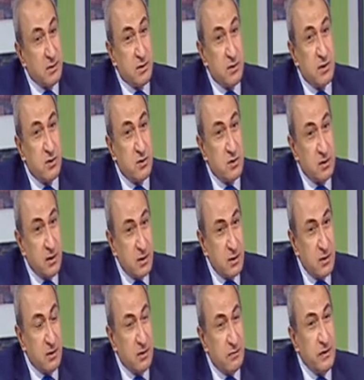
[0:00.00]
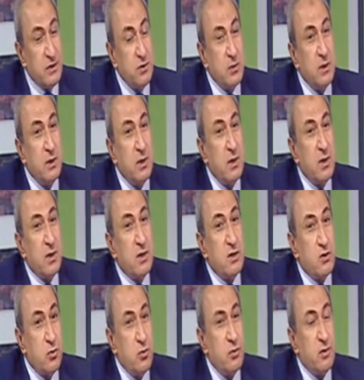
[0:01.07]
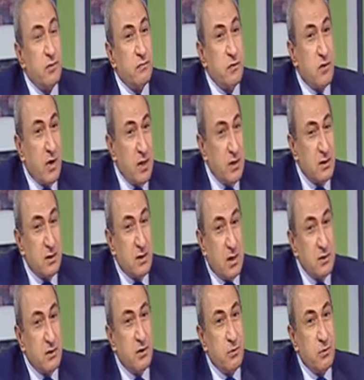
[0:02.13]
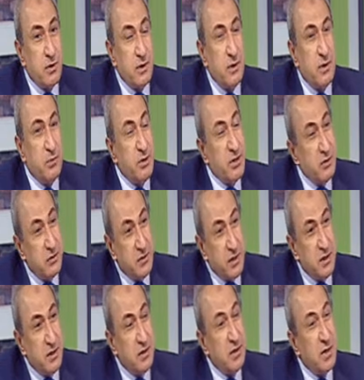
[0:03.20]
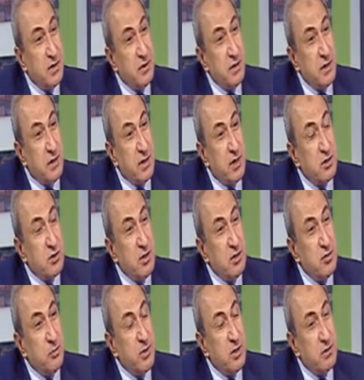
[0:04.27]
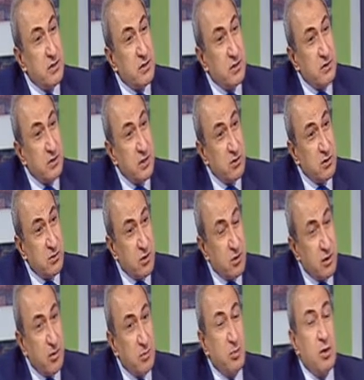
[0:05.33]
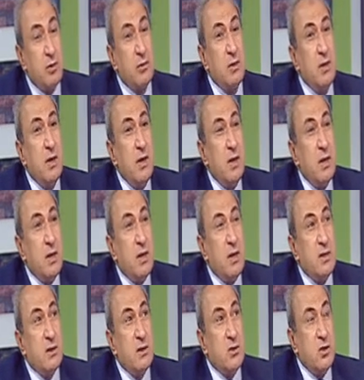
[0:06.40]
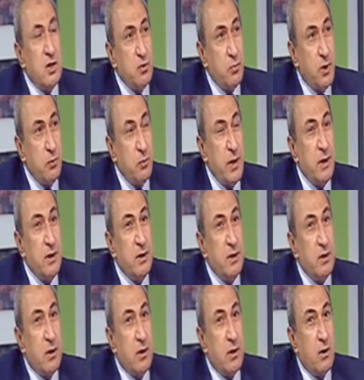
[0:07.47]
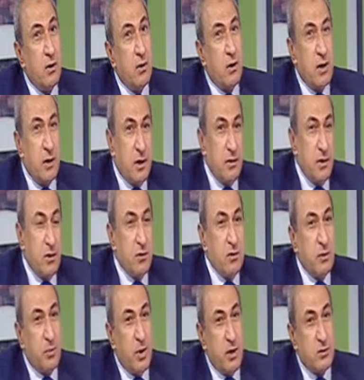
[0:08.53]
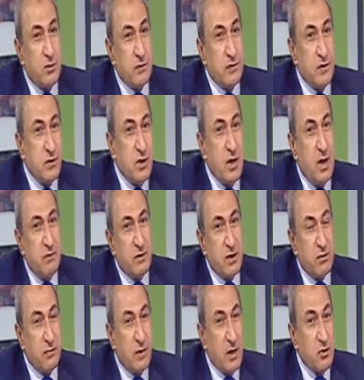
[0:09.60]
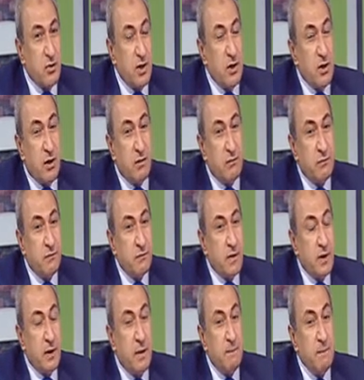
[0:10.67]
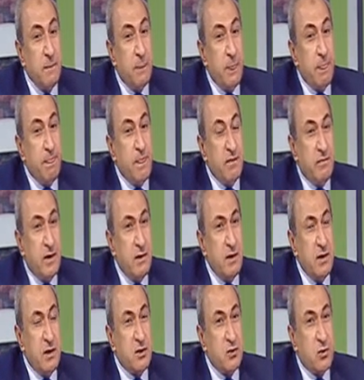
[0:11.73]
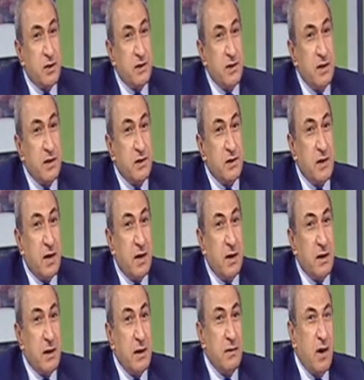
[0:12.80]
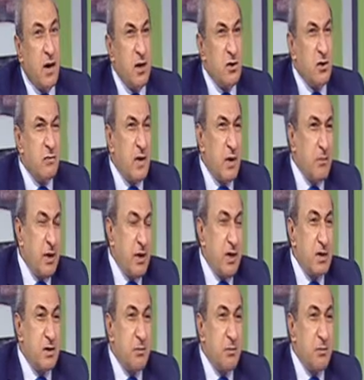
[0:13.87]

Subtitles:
this certain individual sort of great country within the Mediterranean area actually to be concentrated on and upon is just one way or another on the part of Sergey Lavrov actually of defending his own status in the eyes of the Americans,